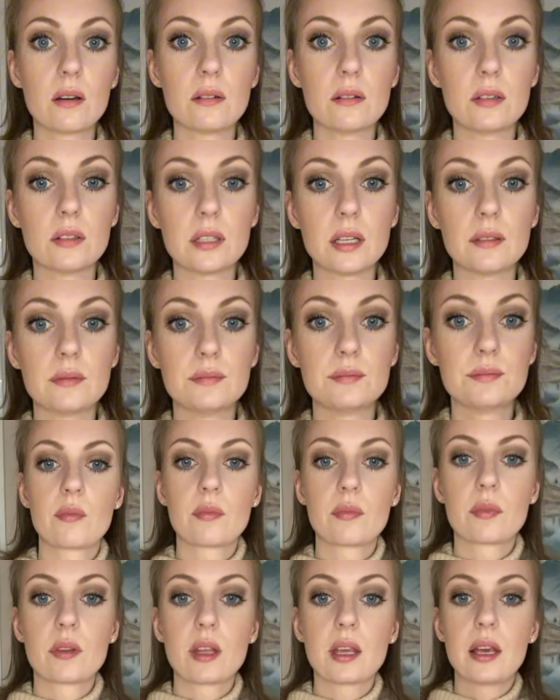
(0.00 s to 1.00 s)
hold on.
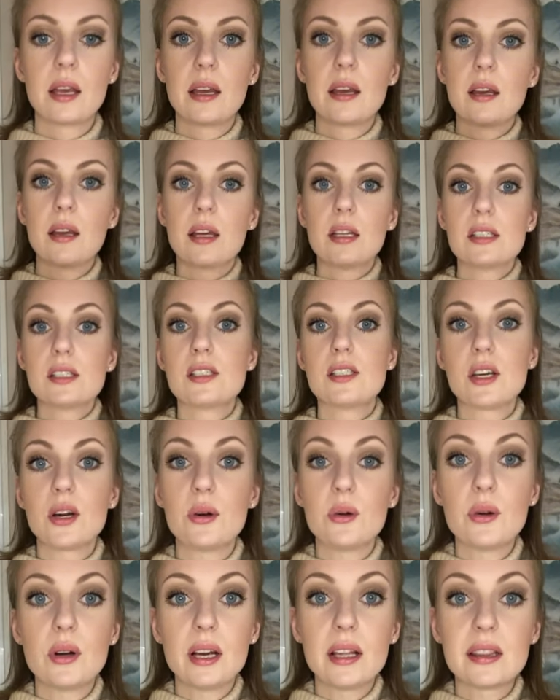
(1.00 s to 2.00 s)

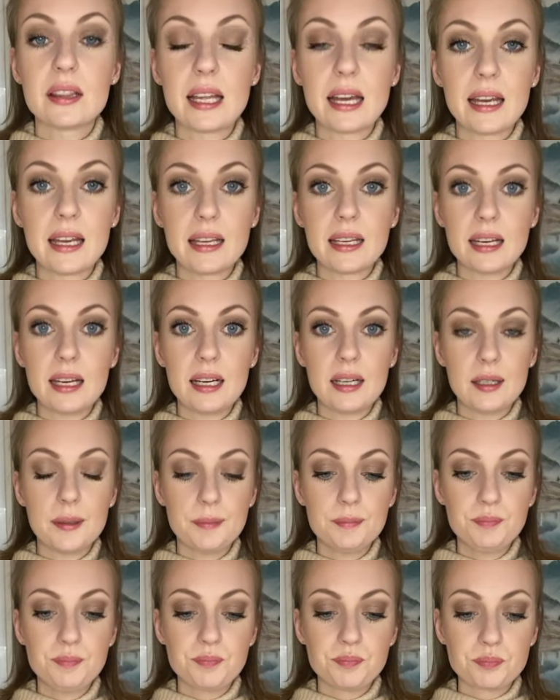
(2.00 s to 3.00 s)
So they,
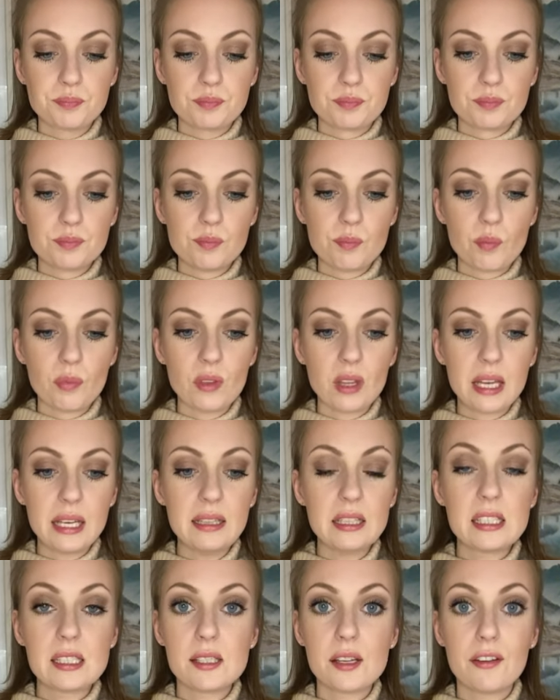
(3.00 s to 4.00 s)
um,
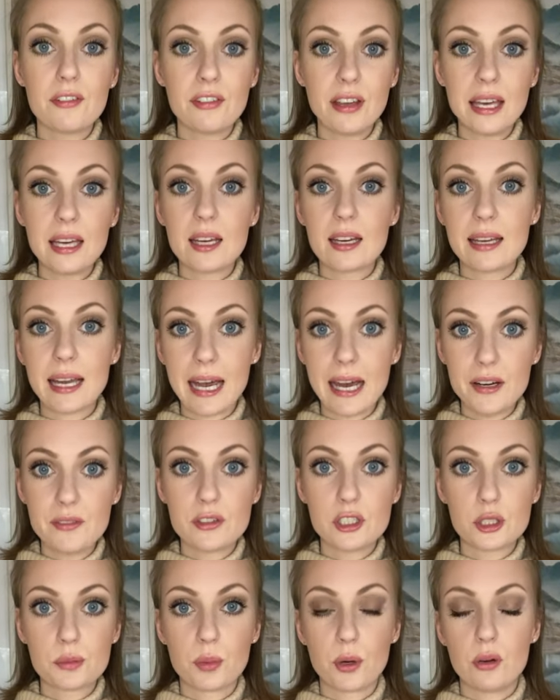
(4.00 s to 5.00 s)
in this fake
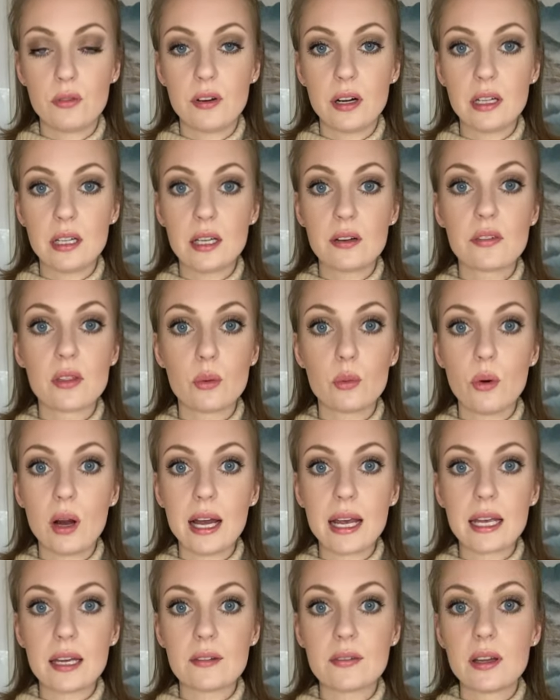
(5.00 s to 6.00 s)
catfish profile of the
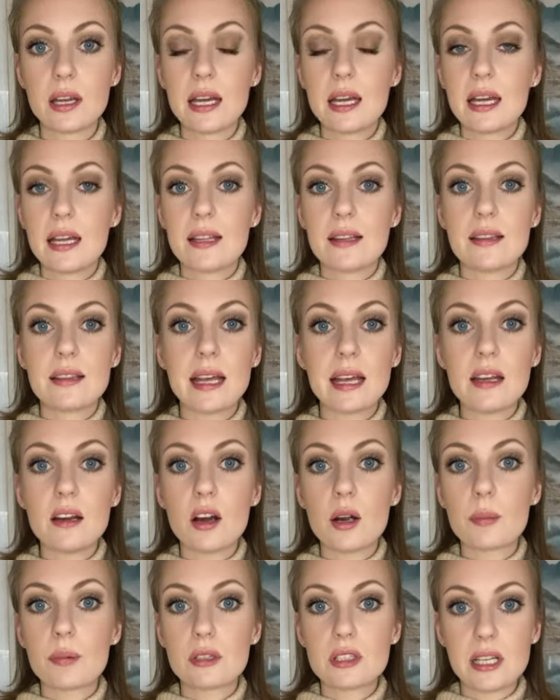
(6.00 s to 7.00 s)
wife, they
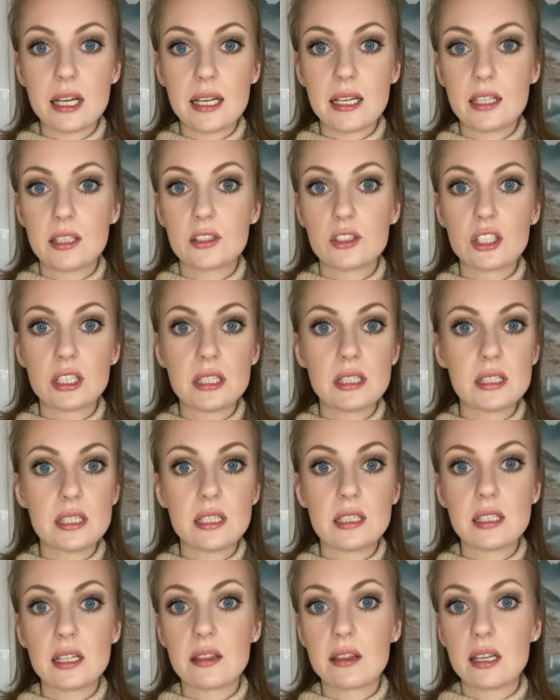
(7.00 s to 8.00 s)
are pretending she's
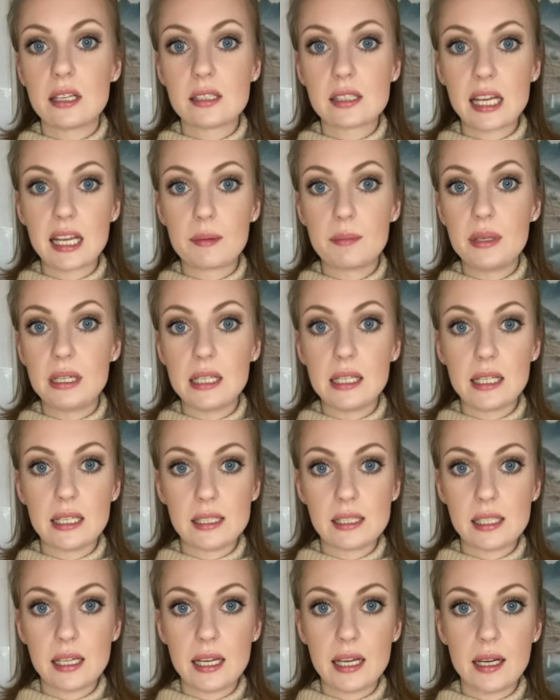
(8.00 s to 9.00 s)
into things like
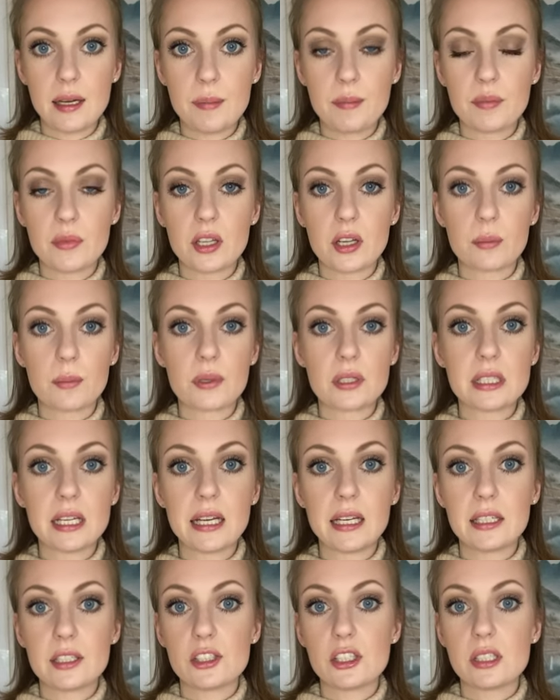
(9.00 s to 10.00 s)
BDSM. They're
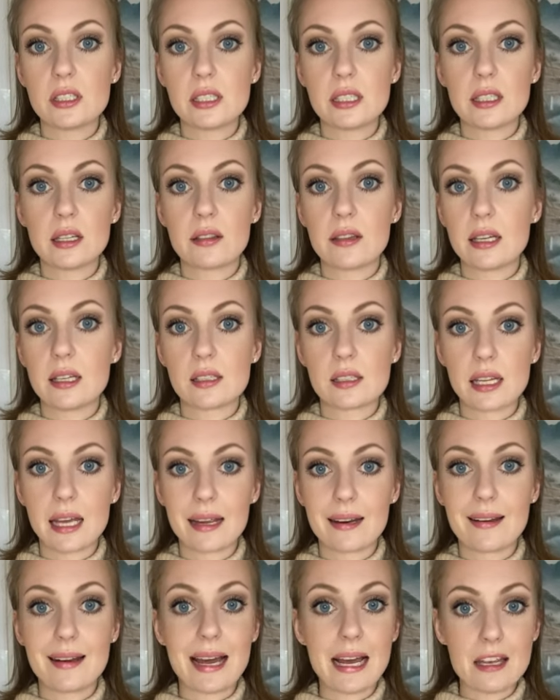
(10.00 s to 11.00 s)
pretending she's into things
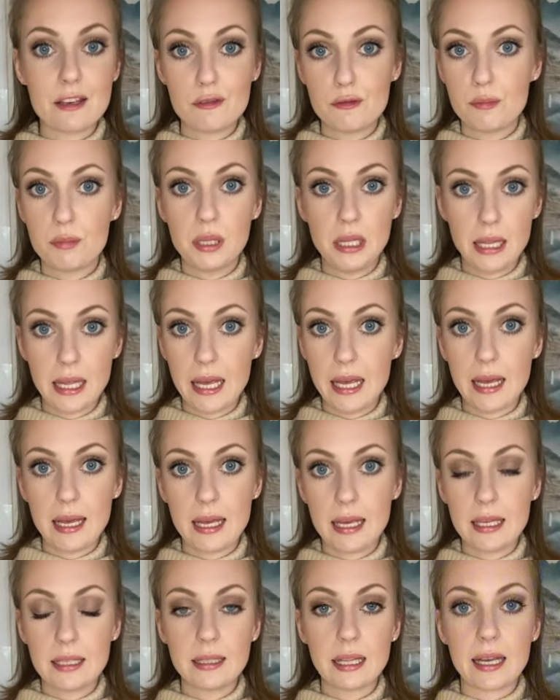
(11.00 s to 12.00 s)
like knife
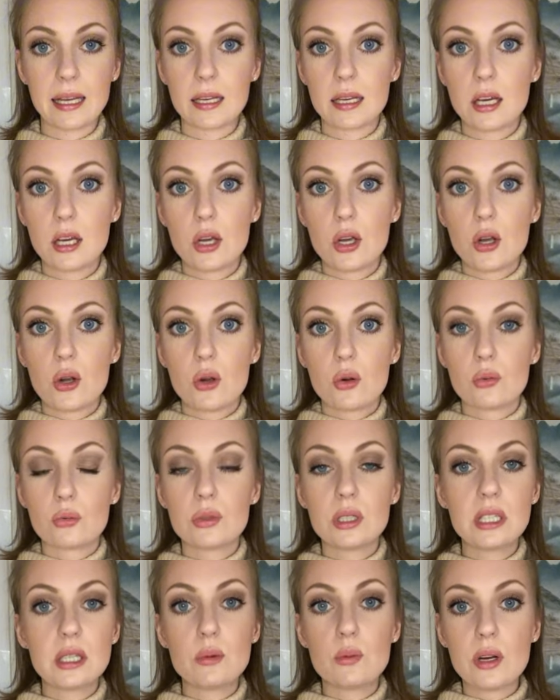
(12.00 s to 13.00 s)
play, like
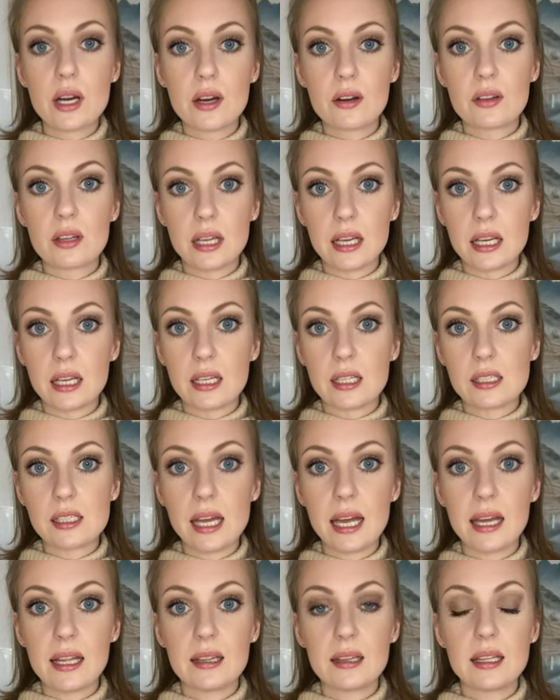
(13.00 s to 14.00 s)
really weird things.
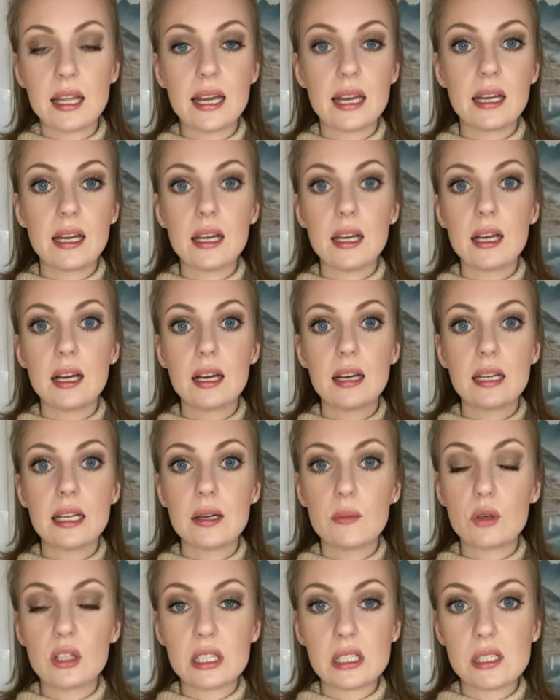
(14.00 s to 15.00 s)
And they,
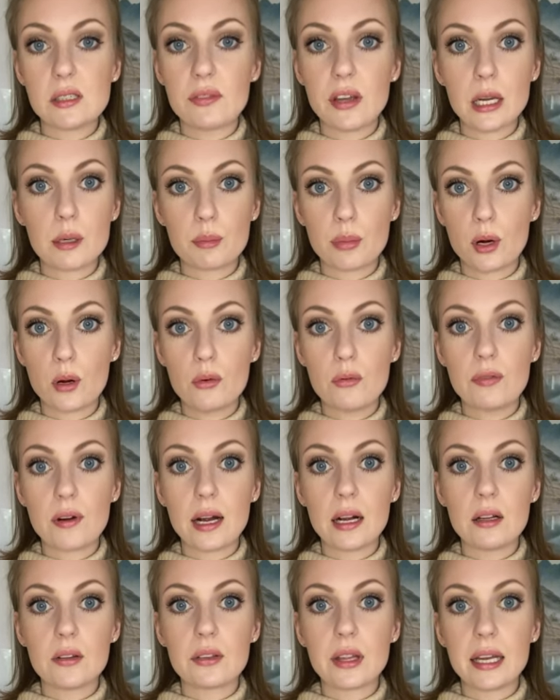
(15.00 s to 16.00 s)
with this fake
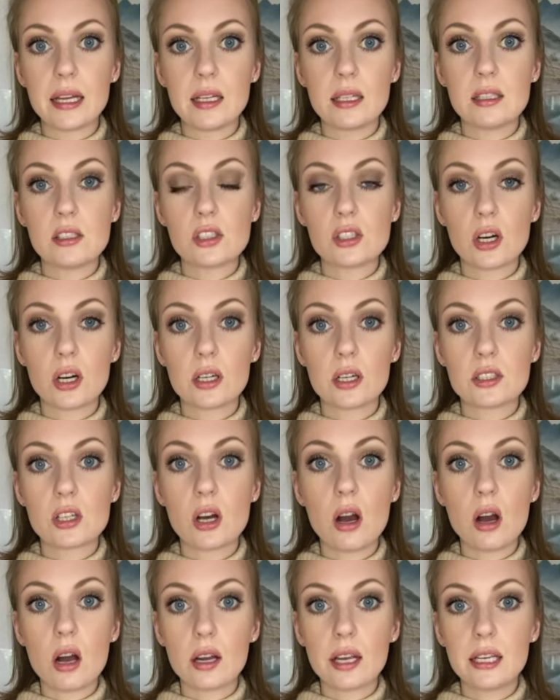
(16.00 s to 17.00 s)
profile, they started
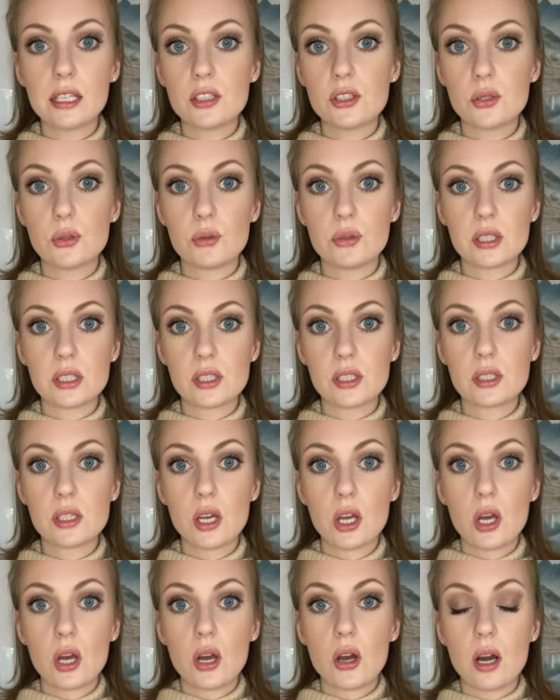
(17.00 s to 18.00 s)
talking to this
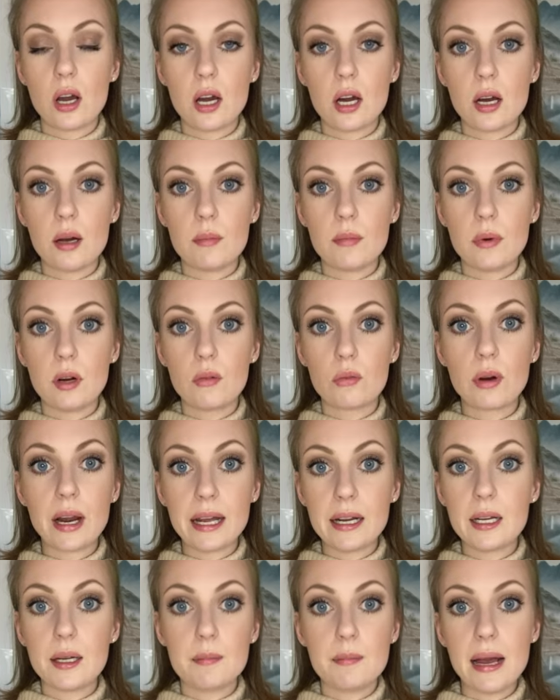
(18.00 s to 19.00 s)
um,
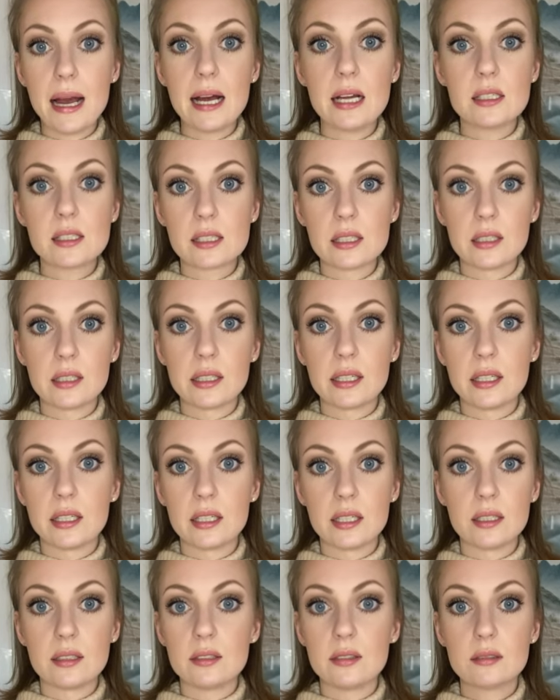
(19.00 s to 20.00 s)
random masculine
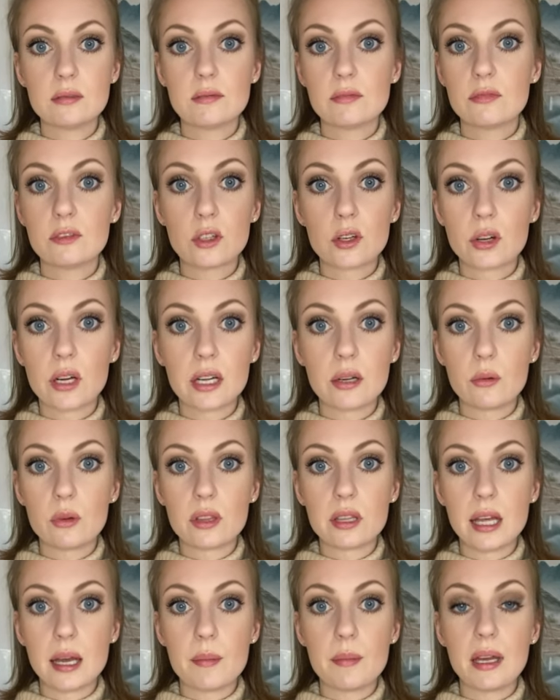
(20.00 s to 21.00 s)
and flirting with
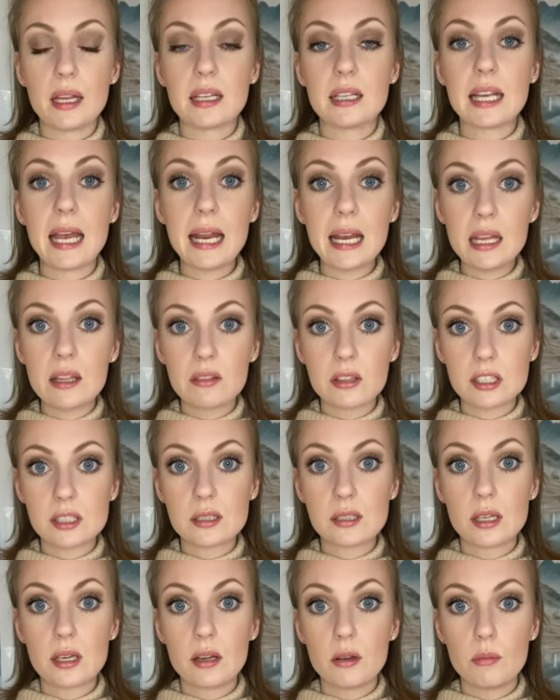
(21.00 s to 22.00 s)
them and getting
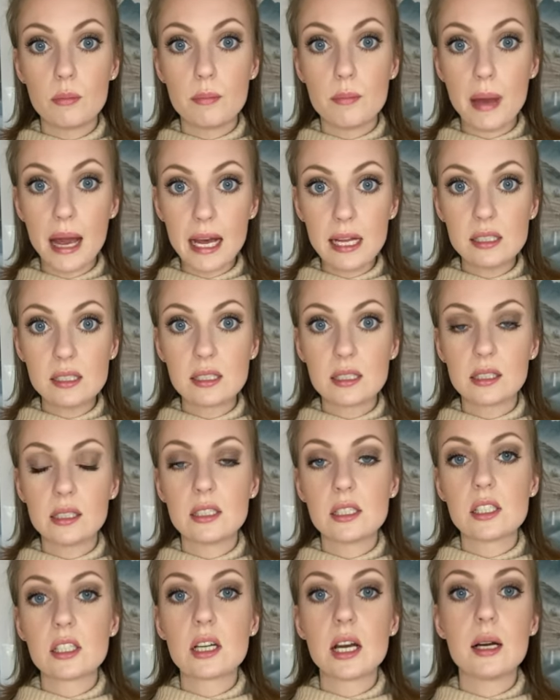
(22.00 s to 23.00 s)
this
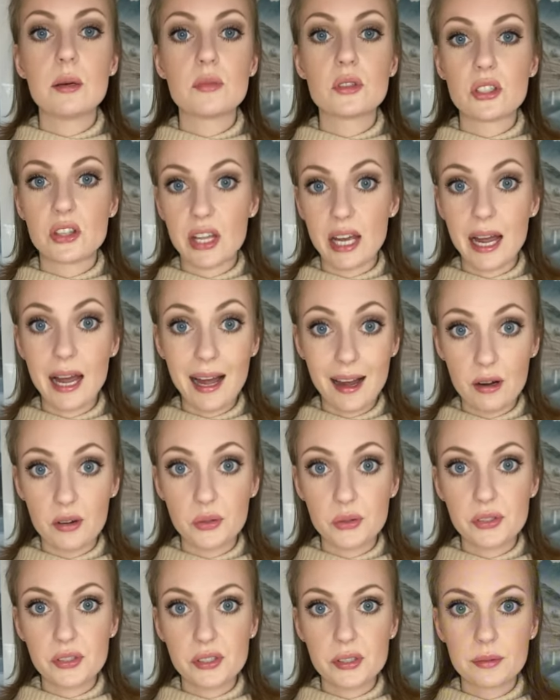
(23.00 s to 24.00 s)
masculine to come to the
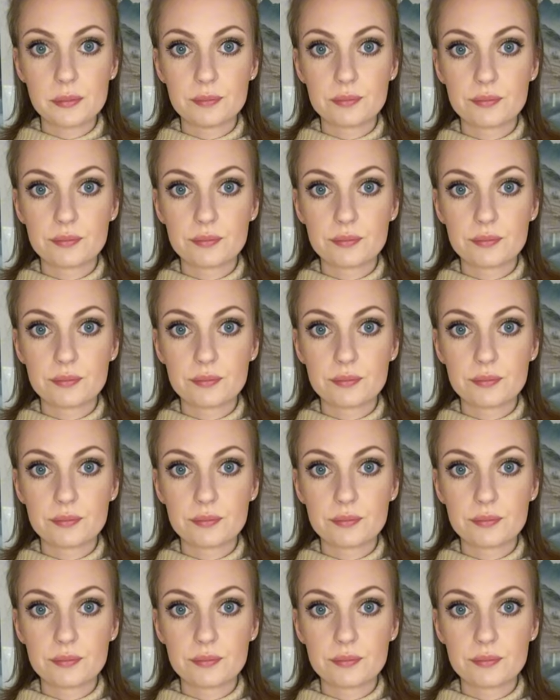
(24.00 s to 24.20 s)
house,